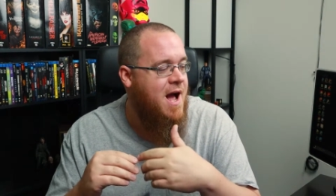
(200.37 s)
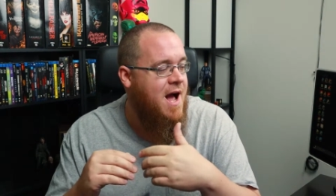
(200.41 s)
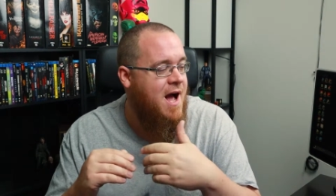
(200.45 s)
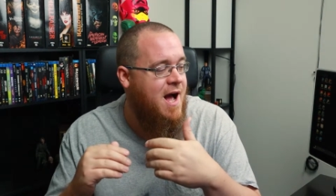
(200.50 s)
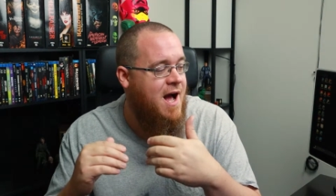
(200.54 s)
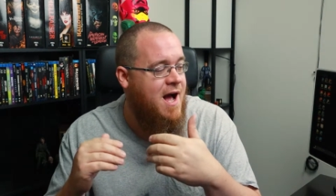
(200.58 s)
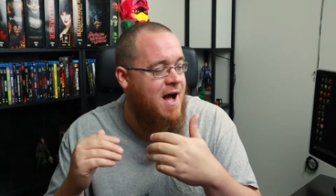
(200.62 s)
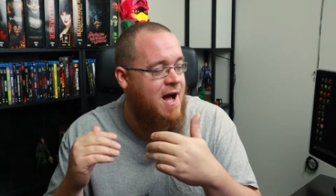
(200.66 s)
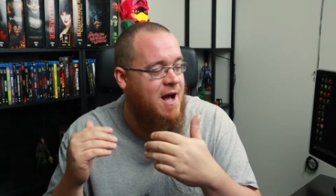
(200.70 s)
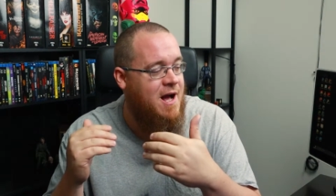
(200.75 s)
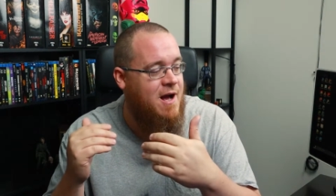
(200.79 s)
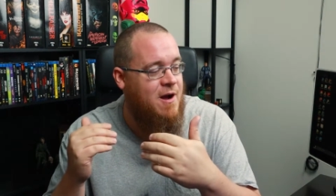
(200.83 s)

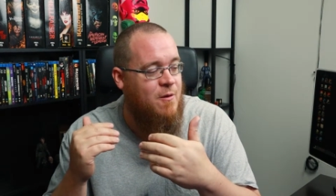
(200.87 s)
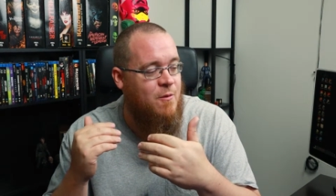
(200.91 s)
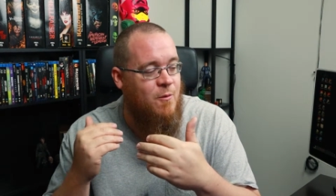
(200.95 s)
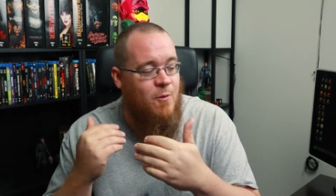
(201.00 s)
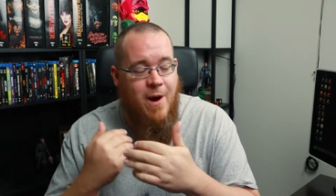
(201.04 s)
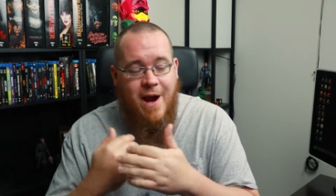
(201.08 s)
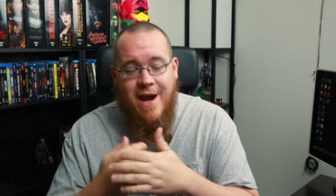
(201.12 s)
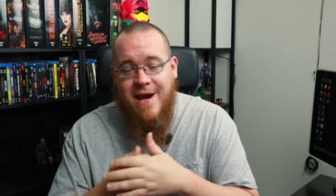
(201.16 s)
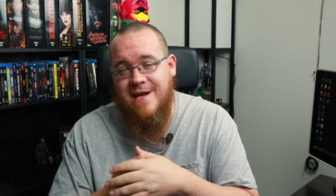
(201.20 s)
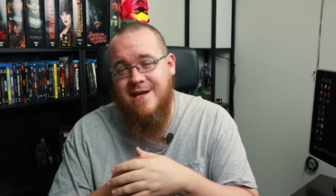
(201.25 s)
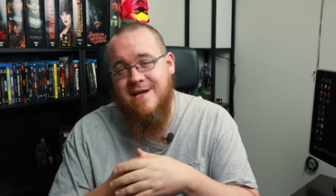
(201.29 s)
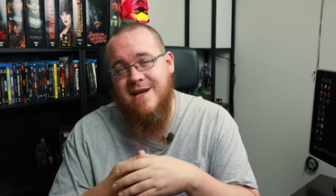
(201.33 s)
Uh,
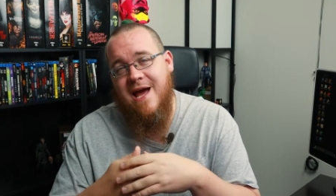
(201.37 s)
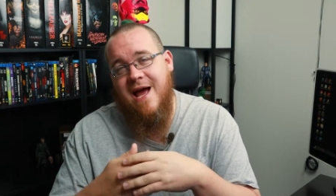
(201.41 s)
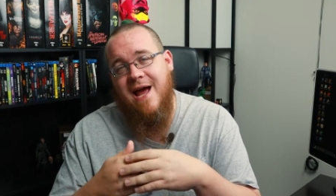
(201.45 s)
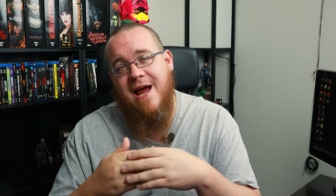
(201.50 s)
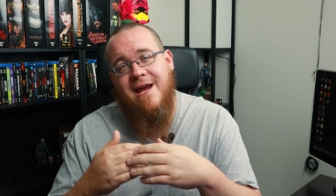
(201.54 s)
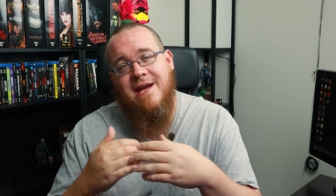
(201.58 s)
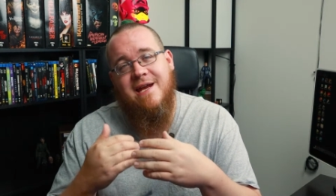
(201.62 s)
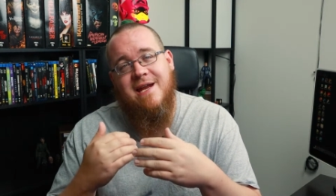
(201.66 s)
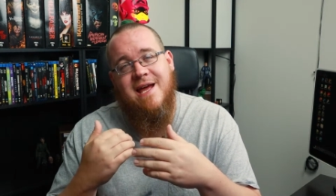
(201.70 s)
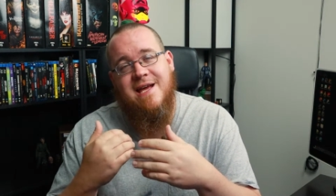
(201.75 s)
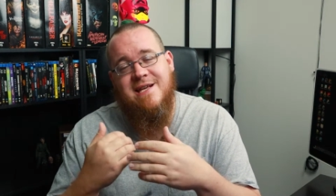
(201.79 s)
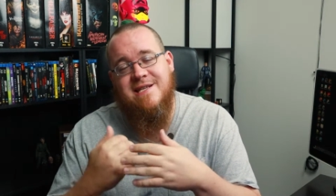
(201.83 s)
Wayne
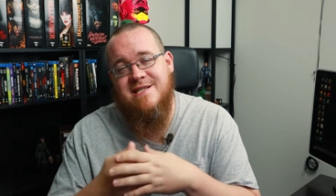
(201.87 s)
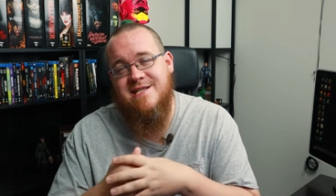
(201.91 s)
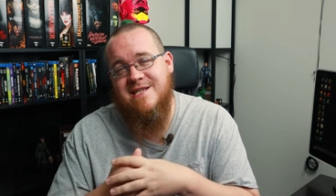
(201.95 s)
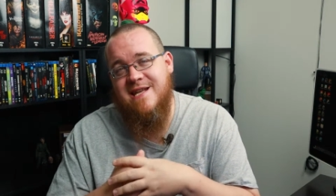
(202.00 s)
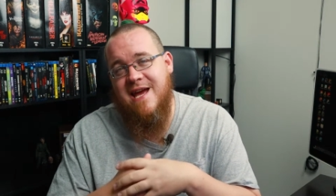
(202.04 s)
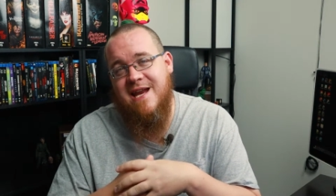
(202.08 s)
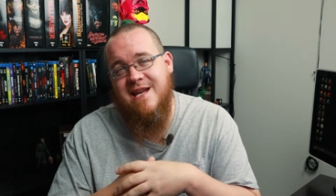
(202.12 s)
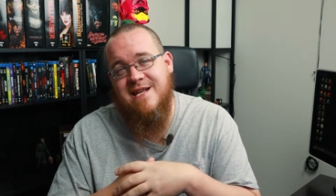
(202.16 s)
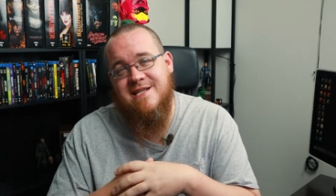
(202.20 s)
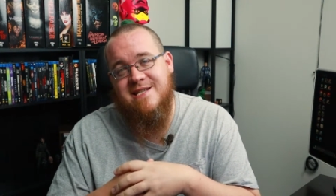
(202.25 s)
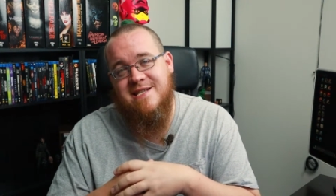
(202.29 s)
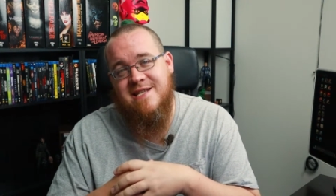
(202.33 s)
Knight as
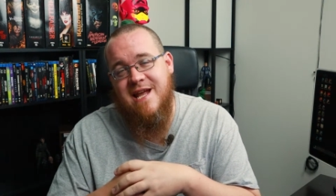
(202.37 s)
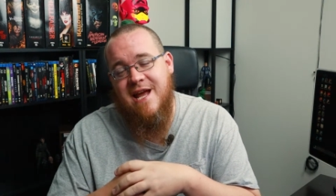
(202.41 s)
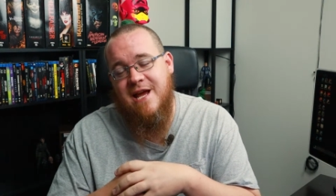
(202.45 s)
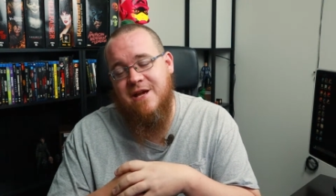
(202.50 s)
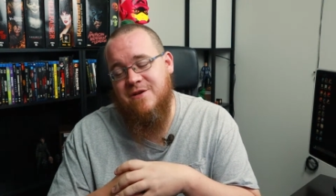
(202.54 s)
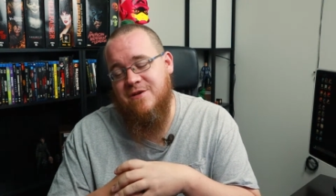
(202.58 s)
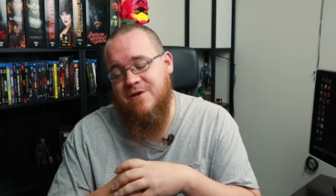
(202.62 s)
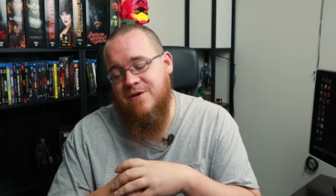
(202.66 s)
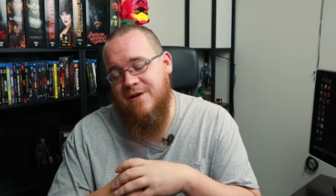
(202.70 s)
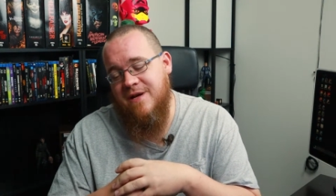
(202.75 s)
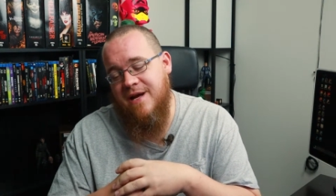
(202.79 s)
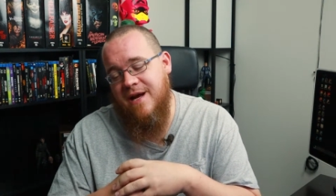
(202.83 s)
Dennis
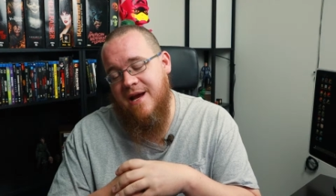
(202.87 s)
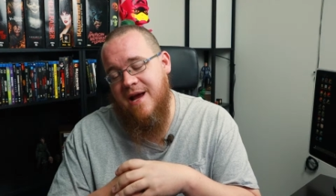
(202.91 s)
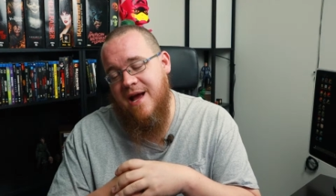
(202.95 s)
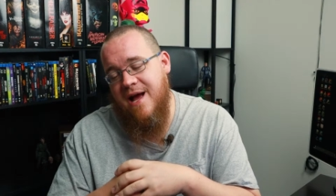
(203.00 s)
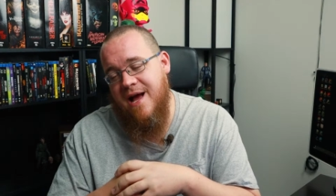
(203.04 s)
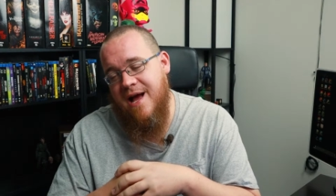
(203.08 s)
Nedry.